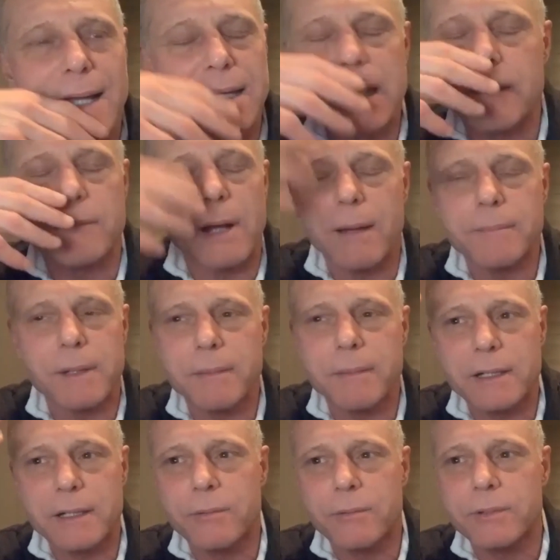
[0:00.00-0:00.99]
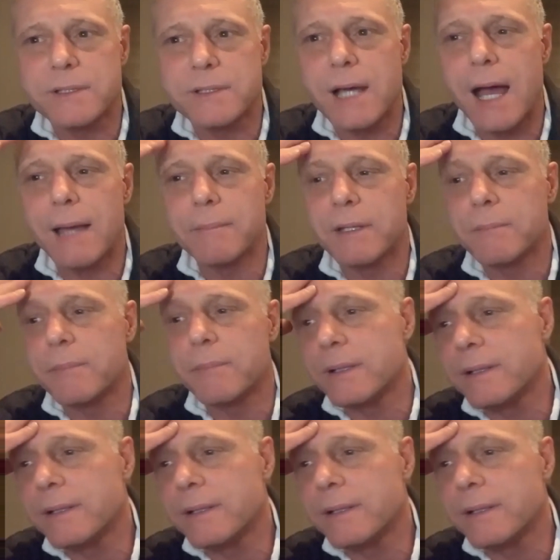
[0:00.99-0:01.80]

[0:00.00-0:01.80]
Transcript: I can't, I'm not good with timing,